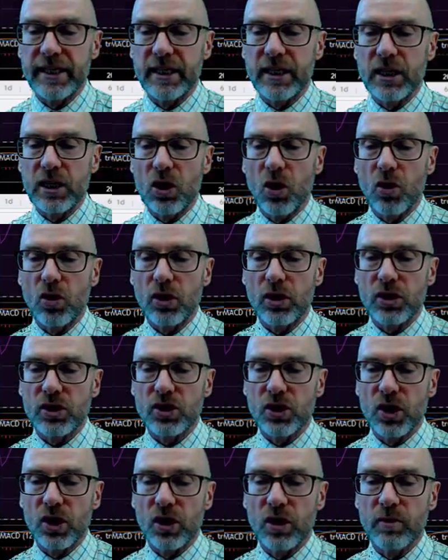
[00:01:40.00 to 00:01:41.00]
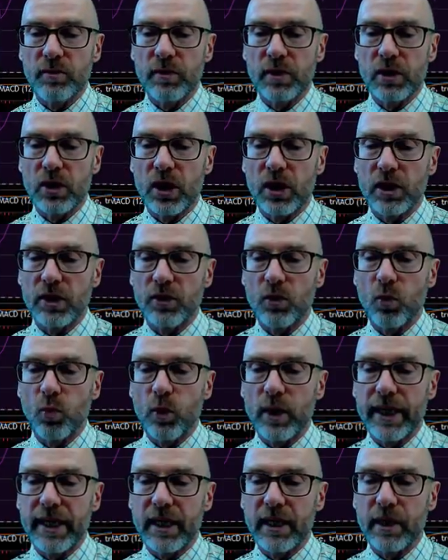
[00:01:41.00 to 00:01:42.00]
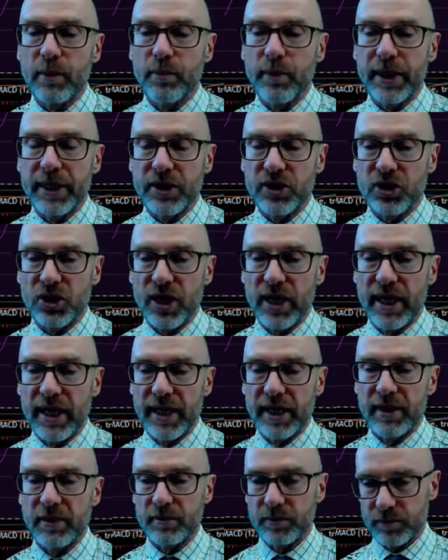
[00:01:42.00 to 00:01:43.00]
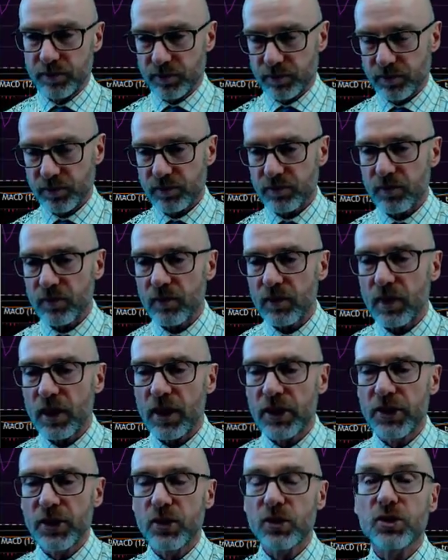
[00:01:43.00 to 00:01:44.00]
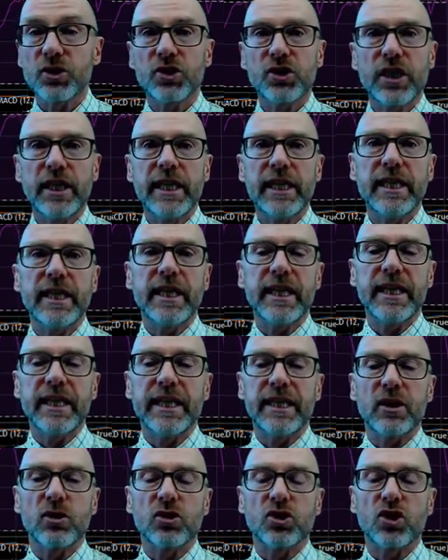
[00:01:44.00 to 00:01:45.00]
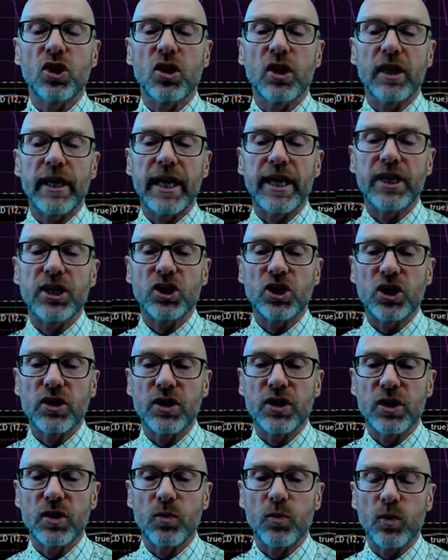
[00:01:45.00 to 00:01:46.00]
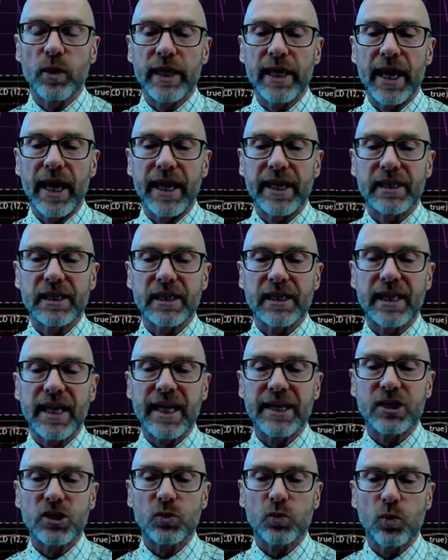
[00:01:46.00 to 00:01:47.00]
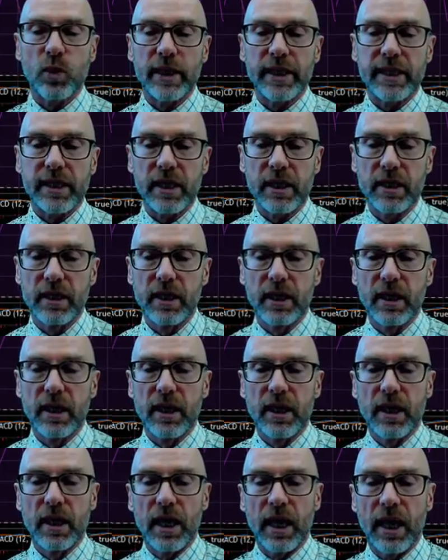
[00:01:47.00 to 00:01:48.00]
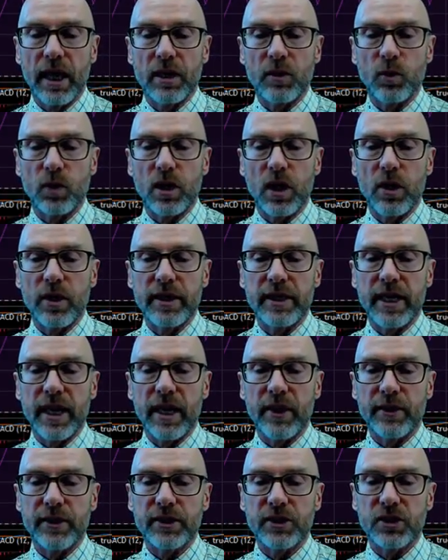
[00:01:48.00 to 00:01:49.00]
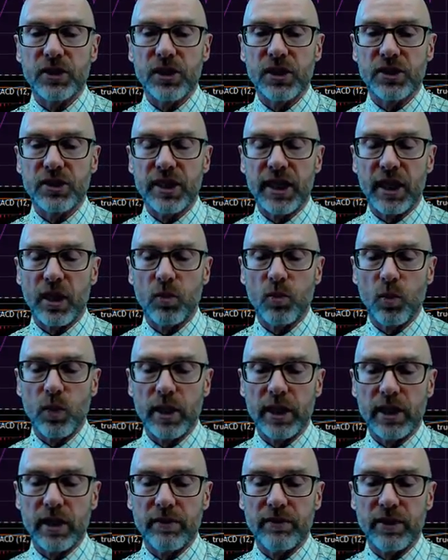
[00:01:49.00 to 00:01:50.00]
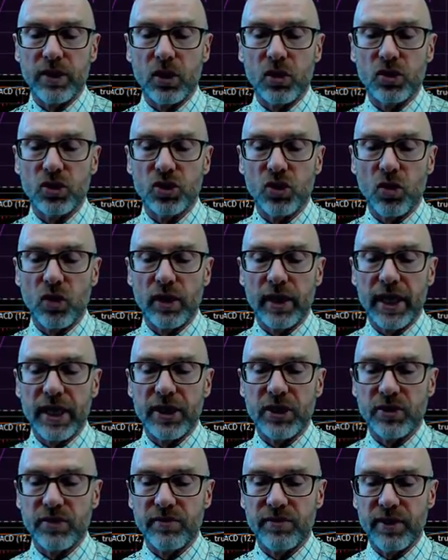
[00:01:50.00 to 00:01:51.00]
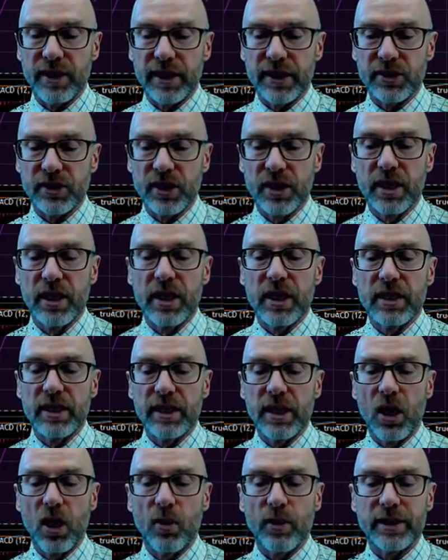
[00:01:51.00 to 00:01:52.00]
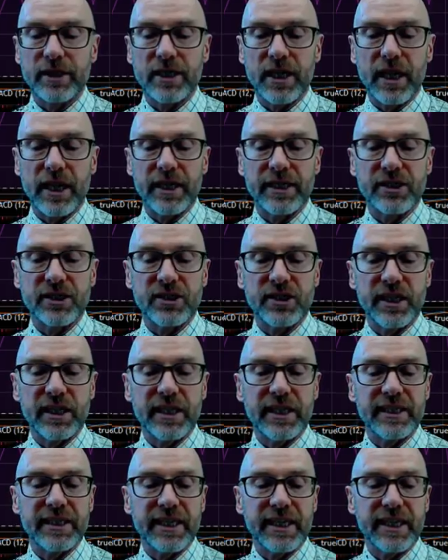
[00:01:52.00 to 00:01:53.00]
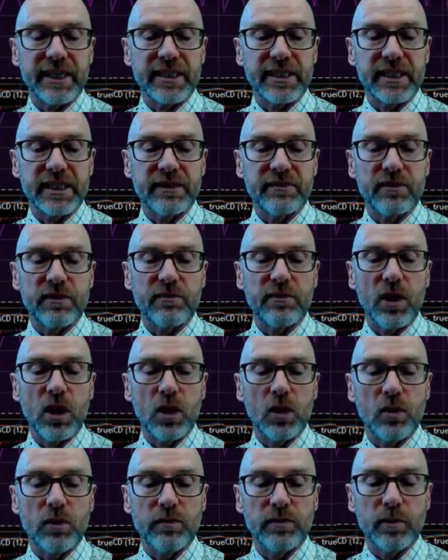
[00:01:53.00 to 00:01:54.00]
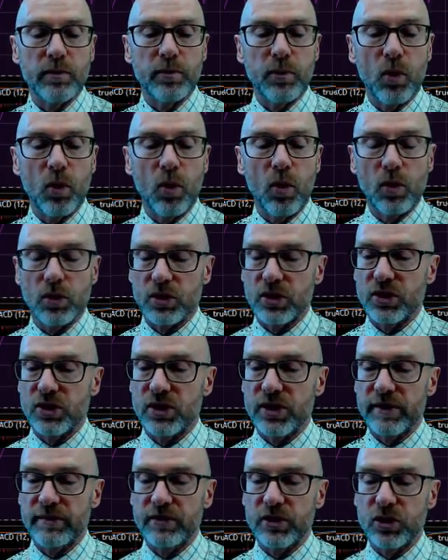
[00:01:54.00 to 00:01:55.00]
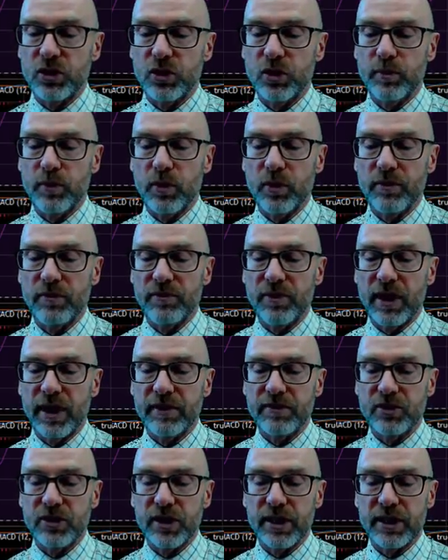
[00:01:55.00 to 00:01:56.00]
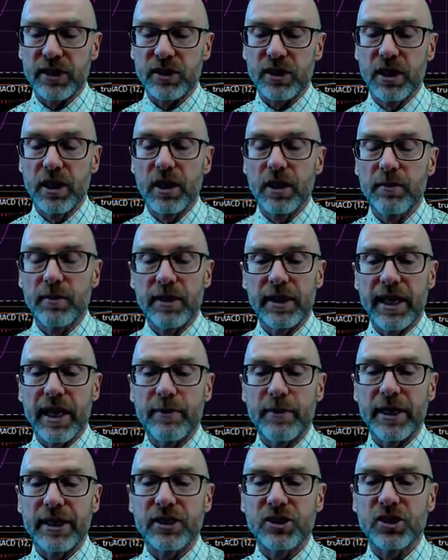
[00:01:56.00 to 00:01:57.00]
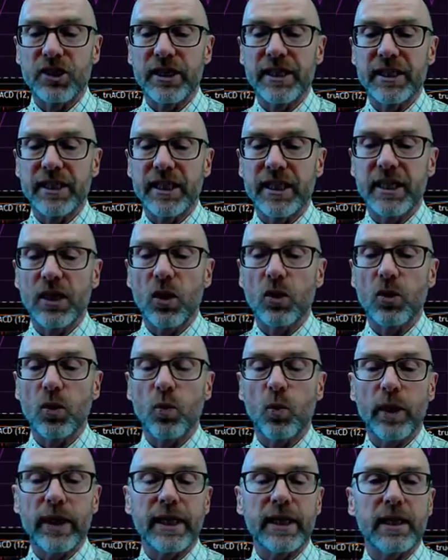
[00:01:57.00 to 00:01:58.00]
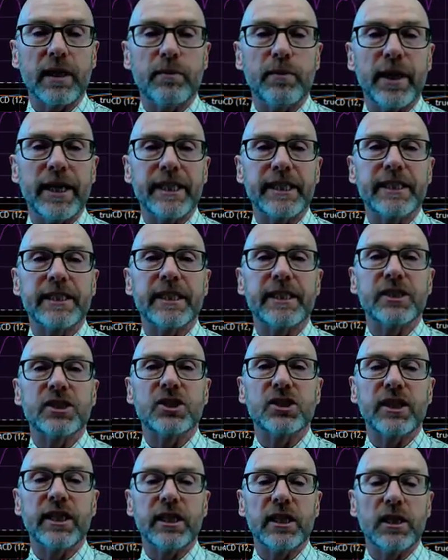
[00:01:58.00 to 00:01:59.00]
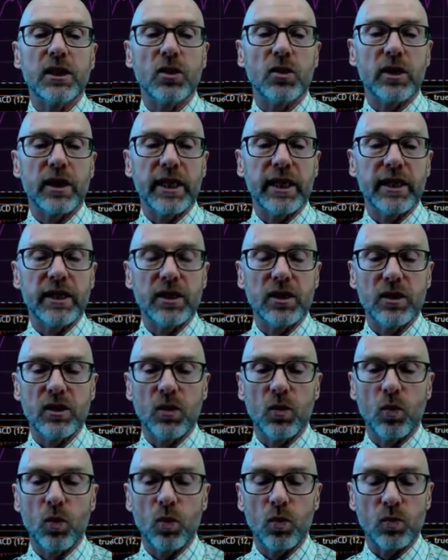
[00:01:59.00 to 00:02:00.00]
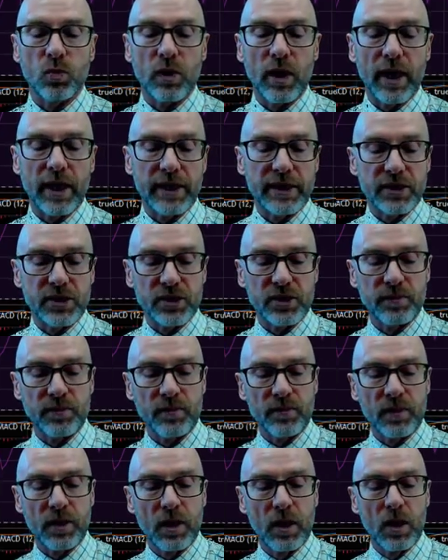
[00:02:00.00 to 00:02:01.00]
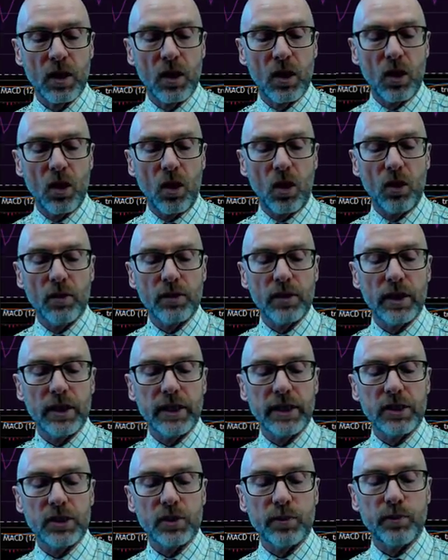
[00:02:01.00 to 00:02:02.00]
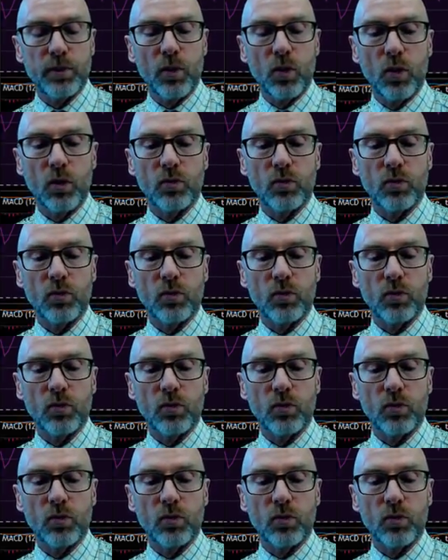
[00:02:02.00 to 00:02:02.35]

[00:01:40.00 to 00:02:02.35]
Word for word: longer term, looking at the weekly picture here, you can see the consolidation that we had last week, and we're going now into the second week of the consolidation phase. The R S I is still indicative of overbought at seventy-two point five six, but the M A C D on a weekly basis still looking all right. On the support